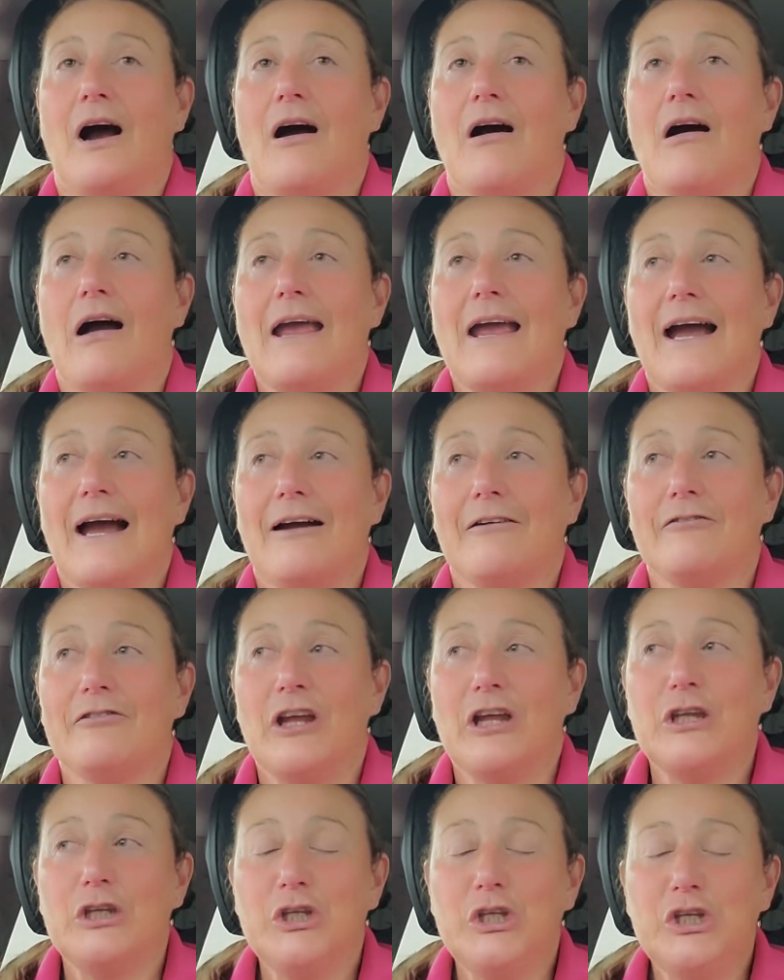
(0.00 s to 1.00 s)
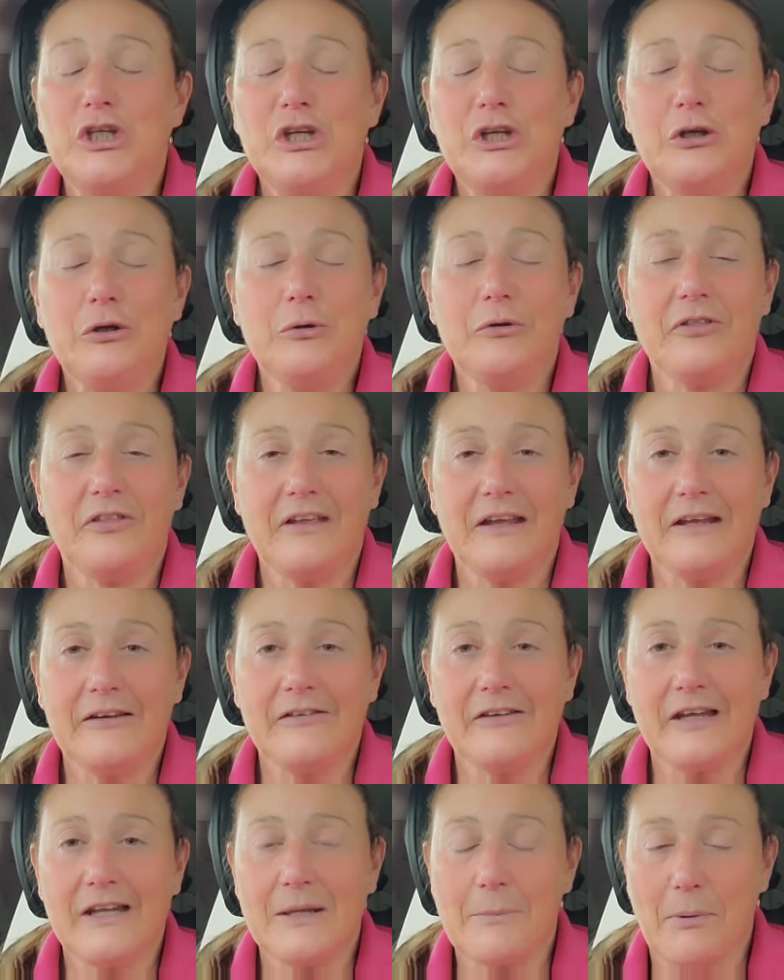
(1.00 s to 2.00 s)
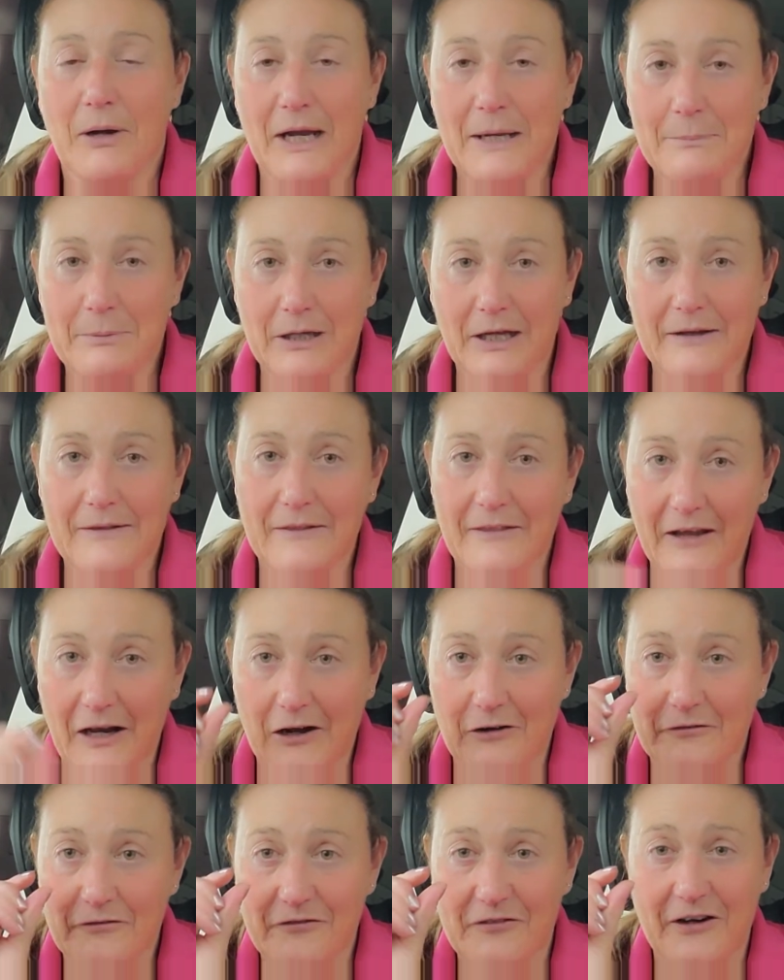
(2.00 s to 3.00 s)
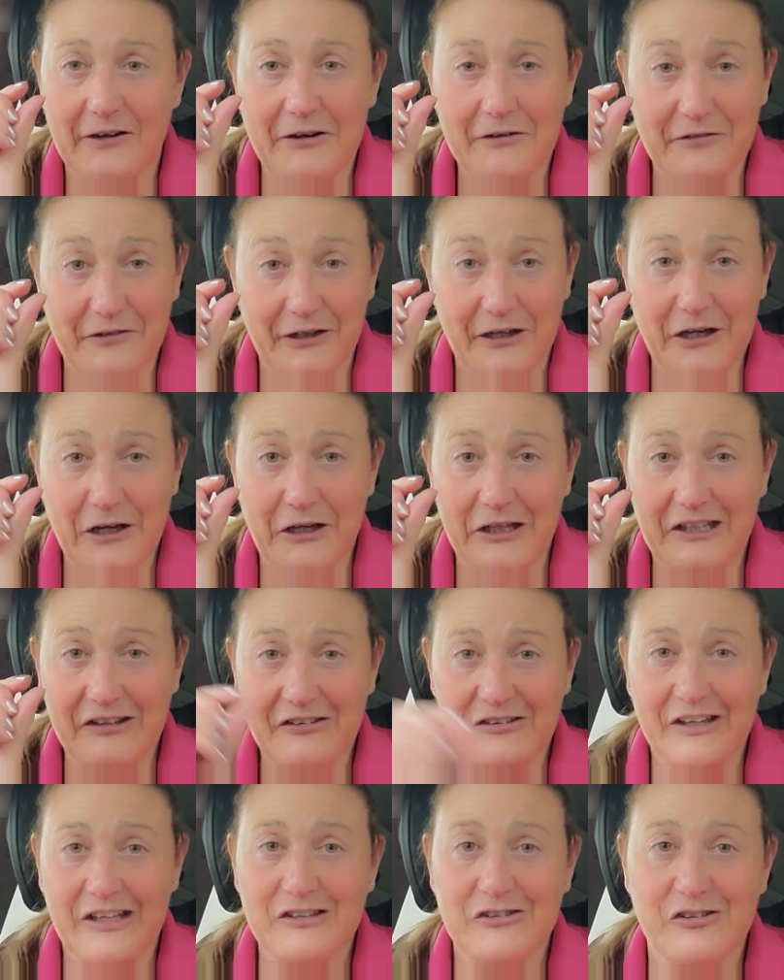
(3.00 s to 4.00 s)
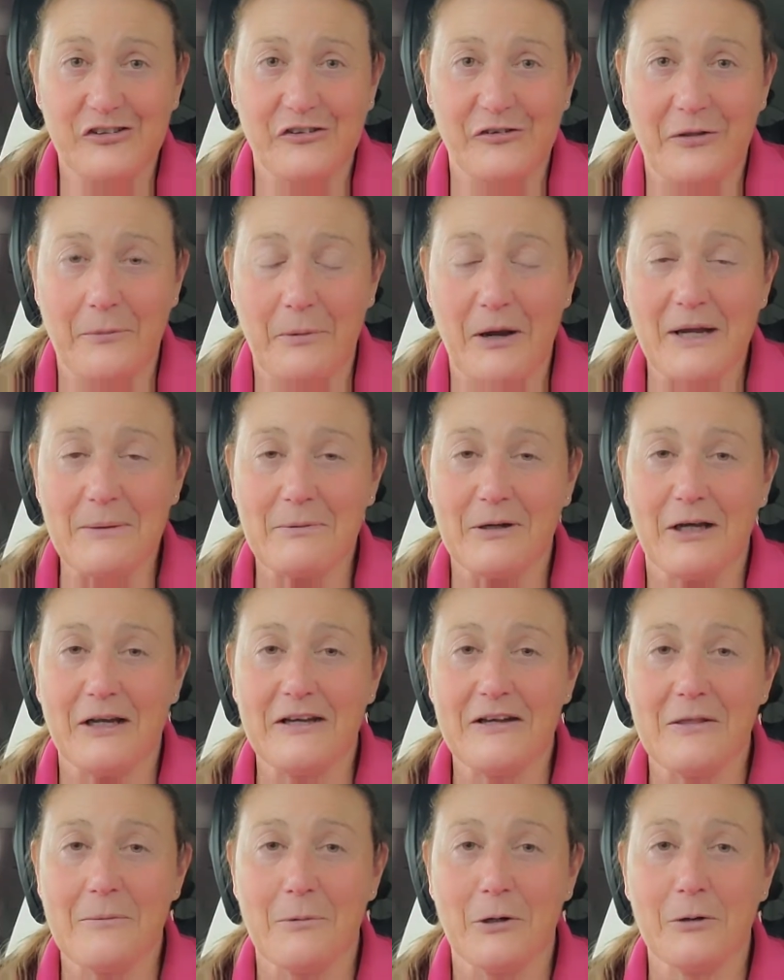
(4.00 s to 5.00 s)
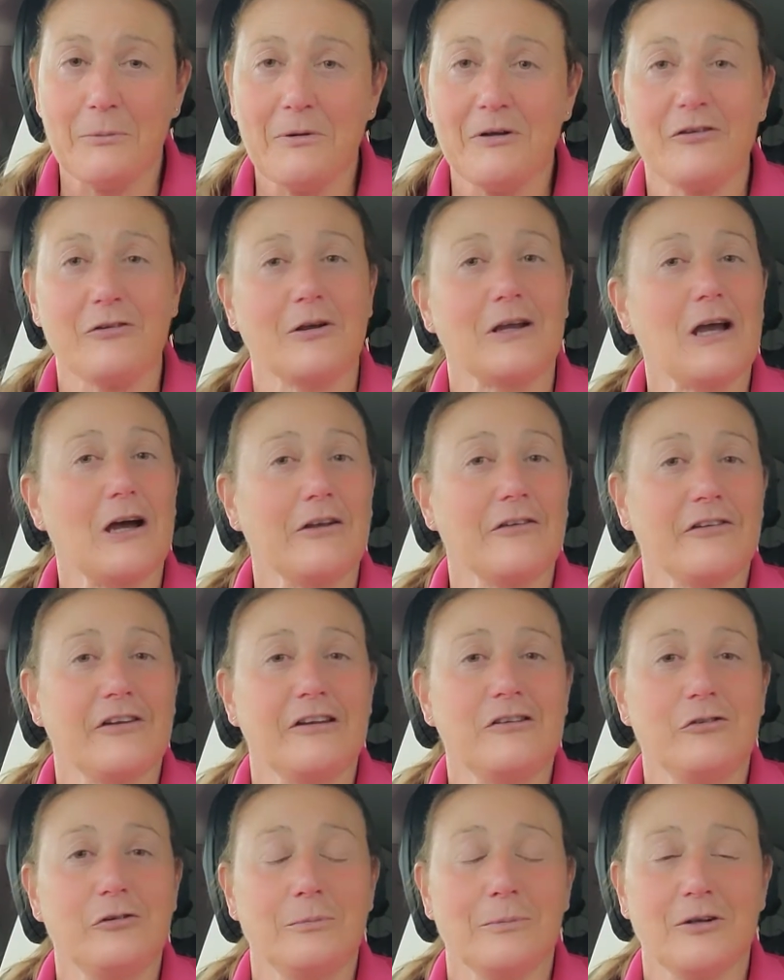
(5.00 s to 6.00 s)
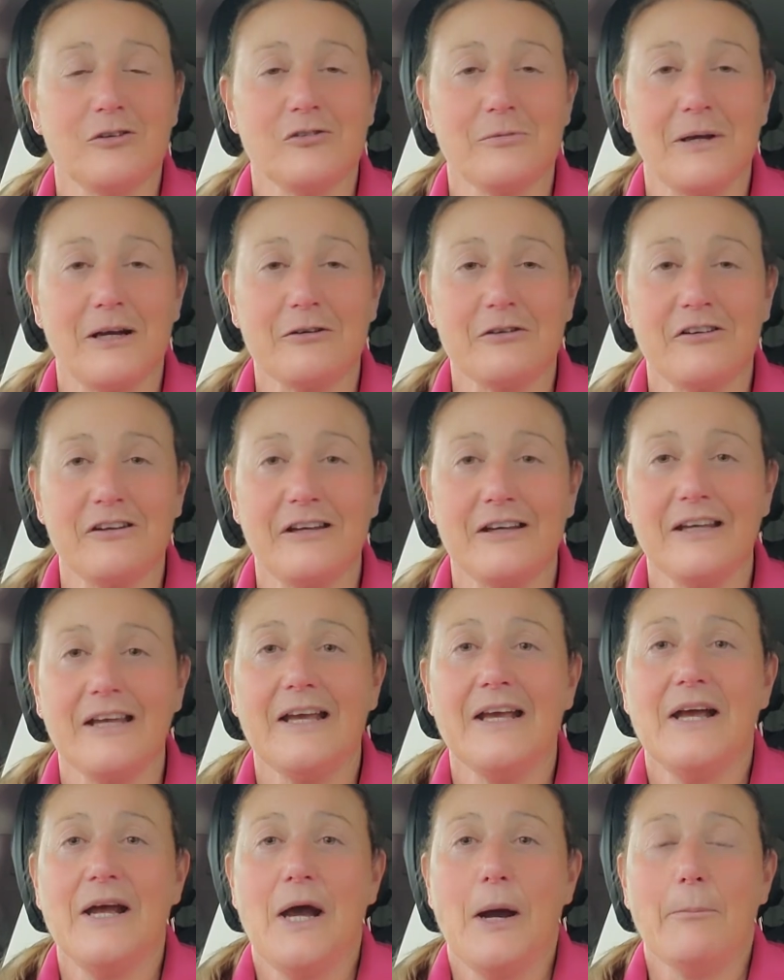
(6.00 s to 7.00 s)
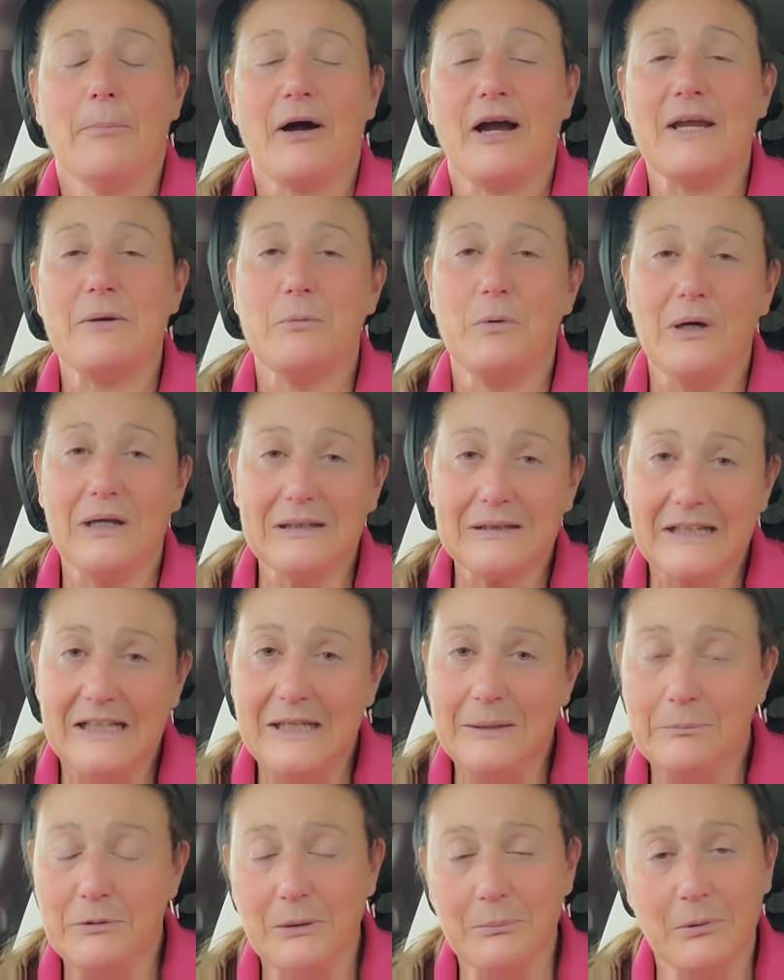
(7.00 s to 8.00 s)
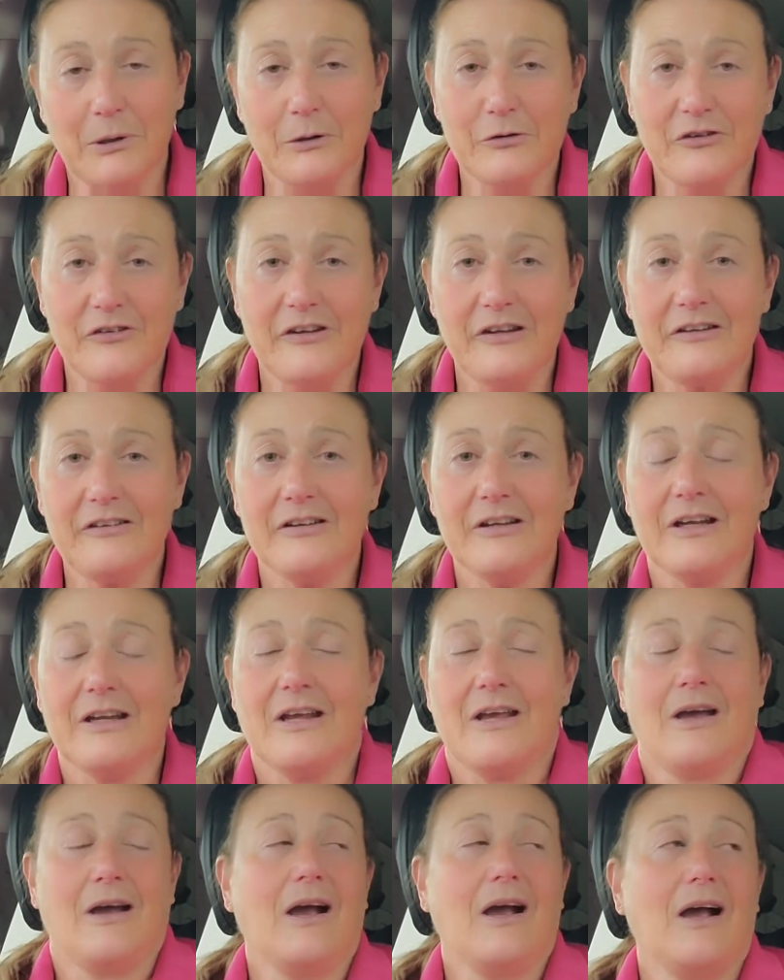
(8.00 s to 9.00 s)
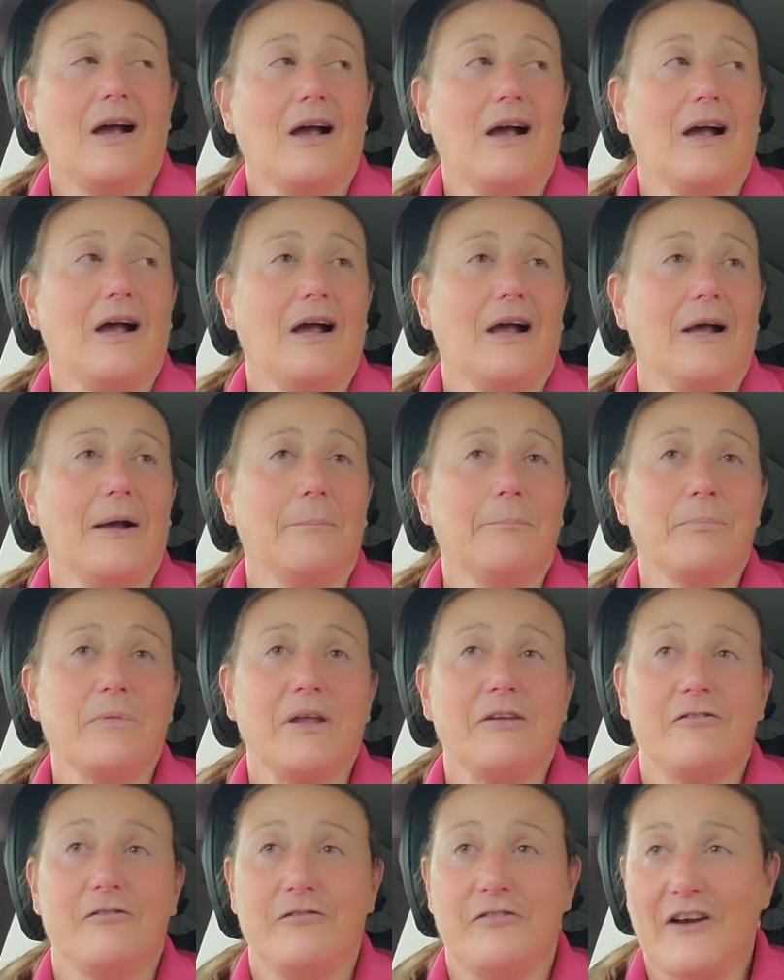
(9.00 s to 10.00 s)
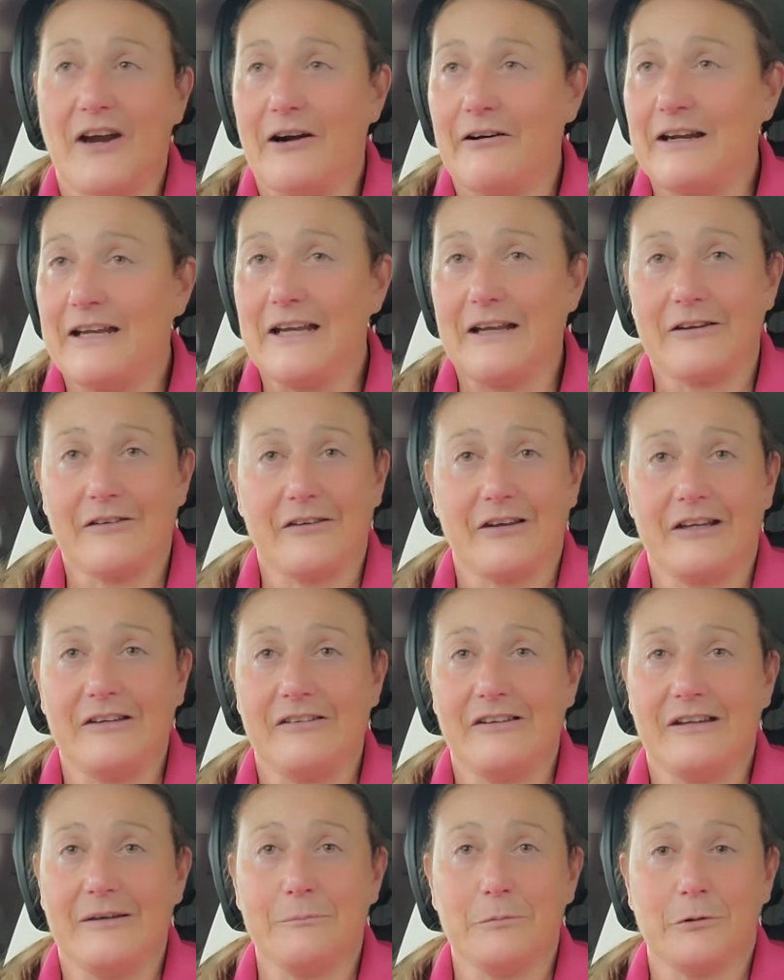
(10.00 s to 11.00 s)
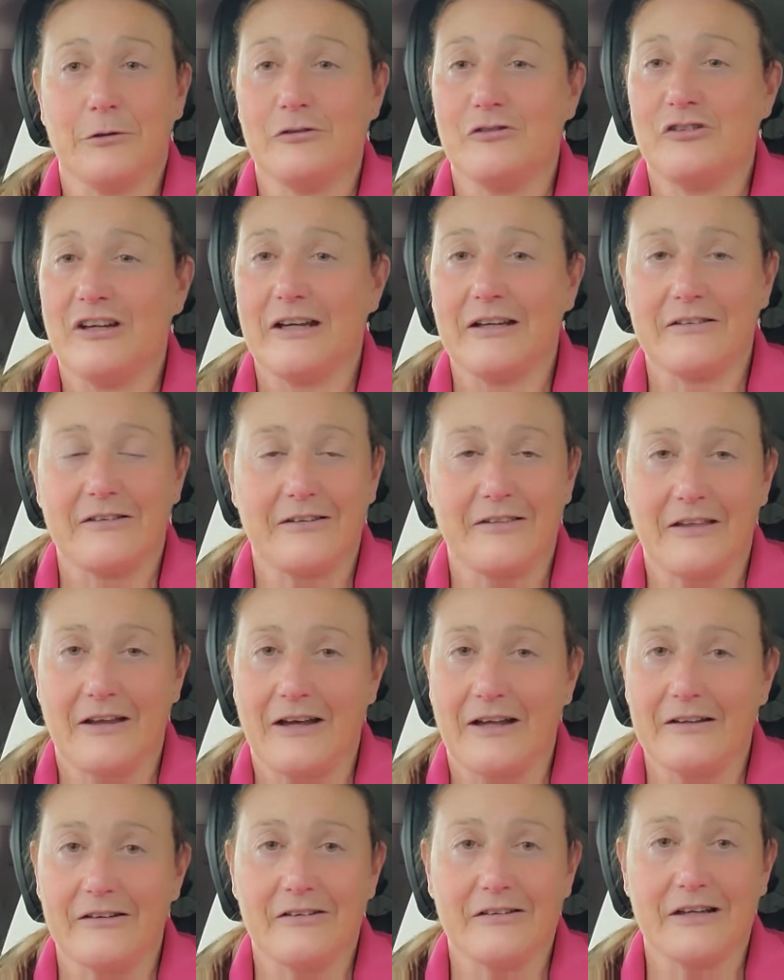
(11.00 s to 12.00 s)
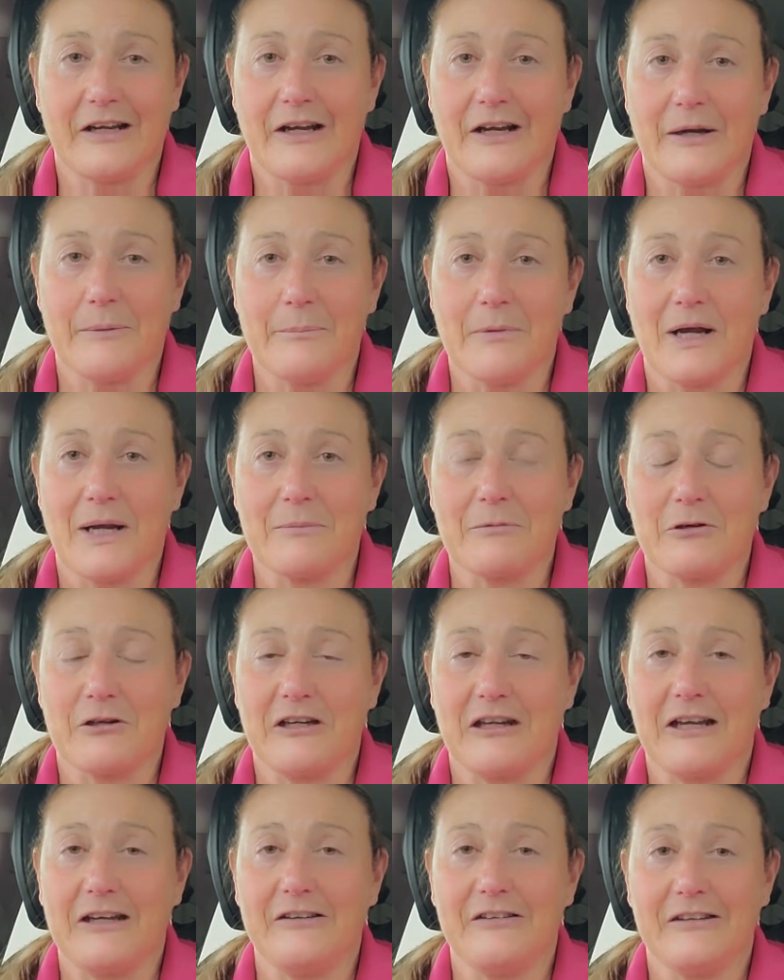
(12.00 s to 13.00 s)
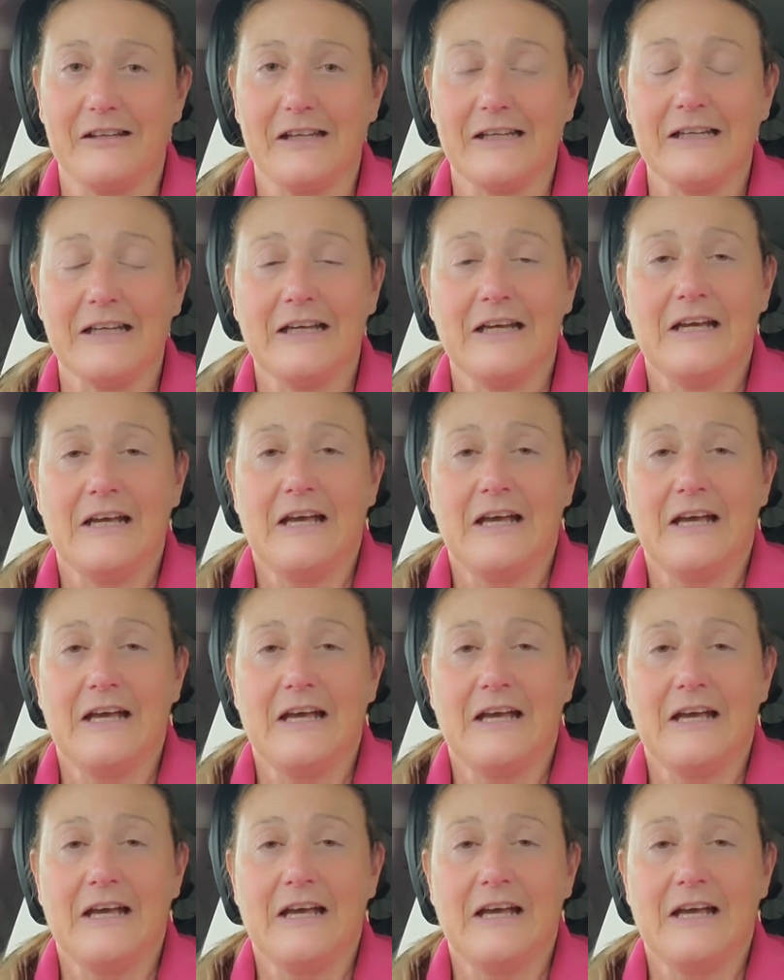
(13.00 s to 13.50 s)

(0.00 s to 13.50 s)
I have new things in the pipeline. They are very, very early stages of the pipeline at the moment, so I can't say too much about it, but I will keep you posted. Very exciting project that I'm creating.